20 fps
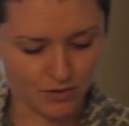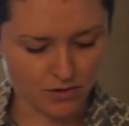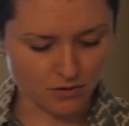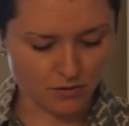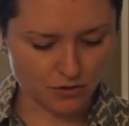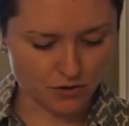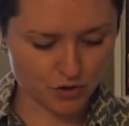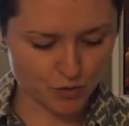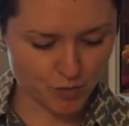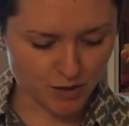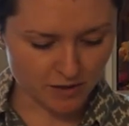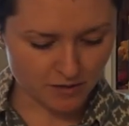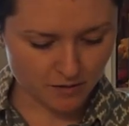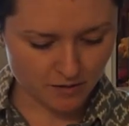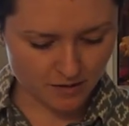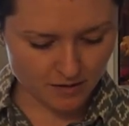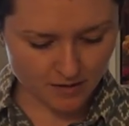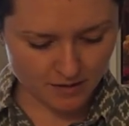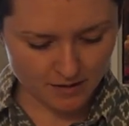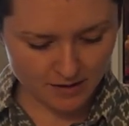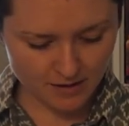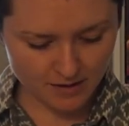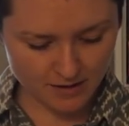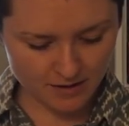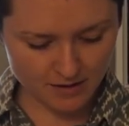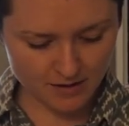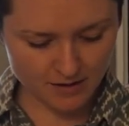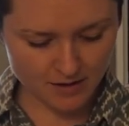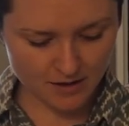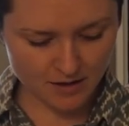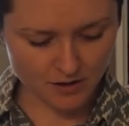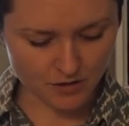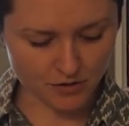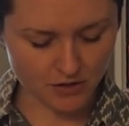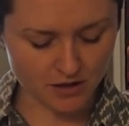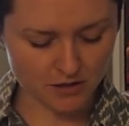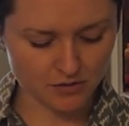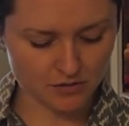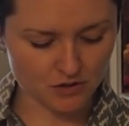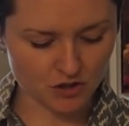with an orange peel. You
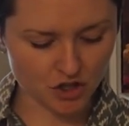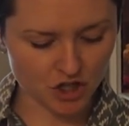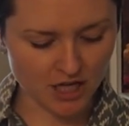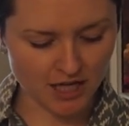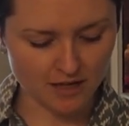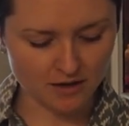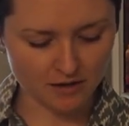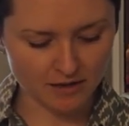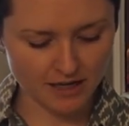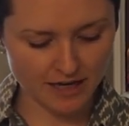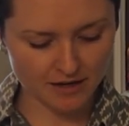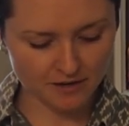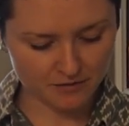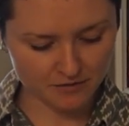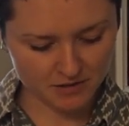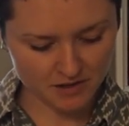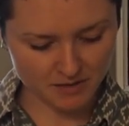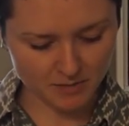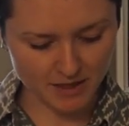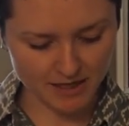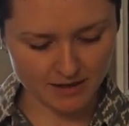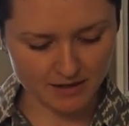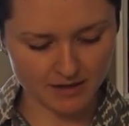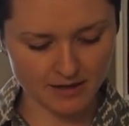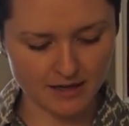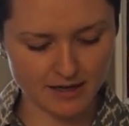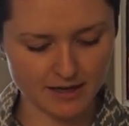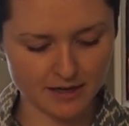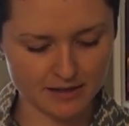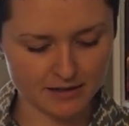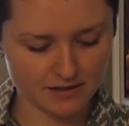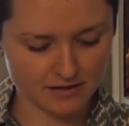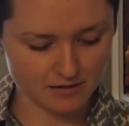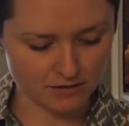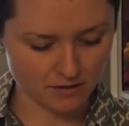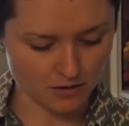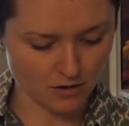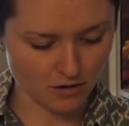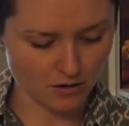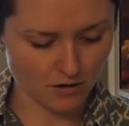can use a channel knife to make a
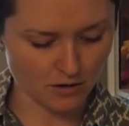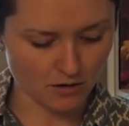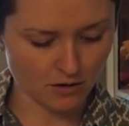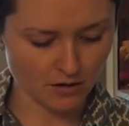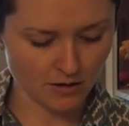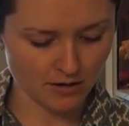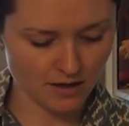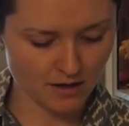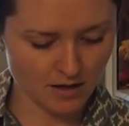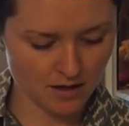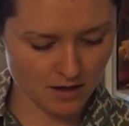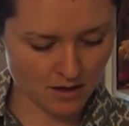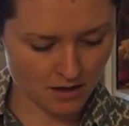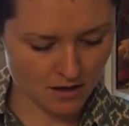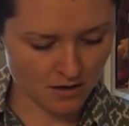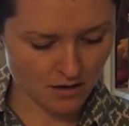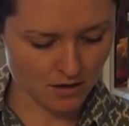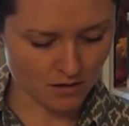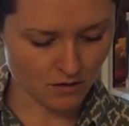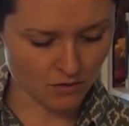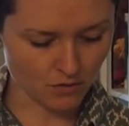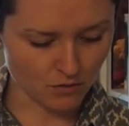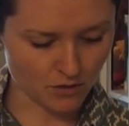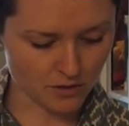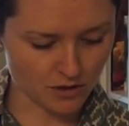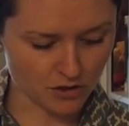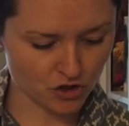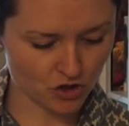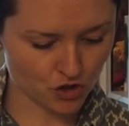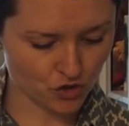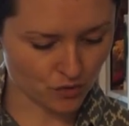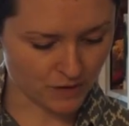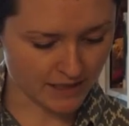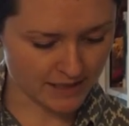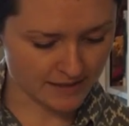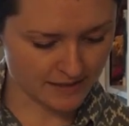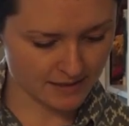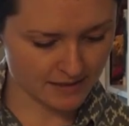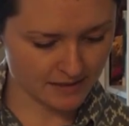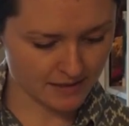nice long orange
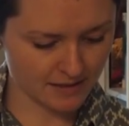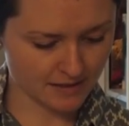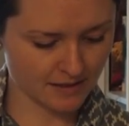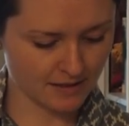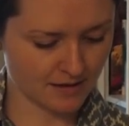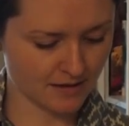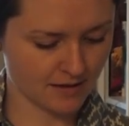twist.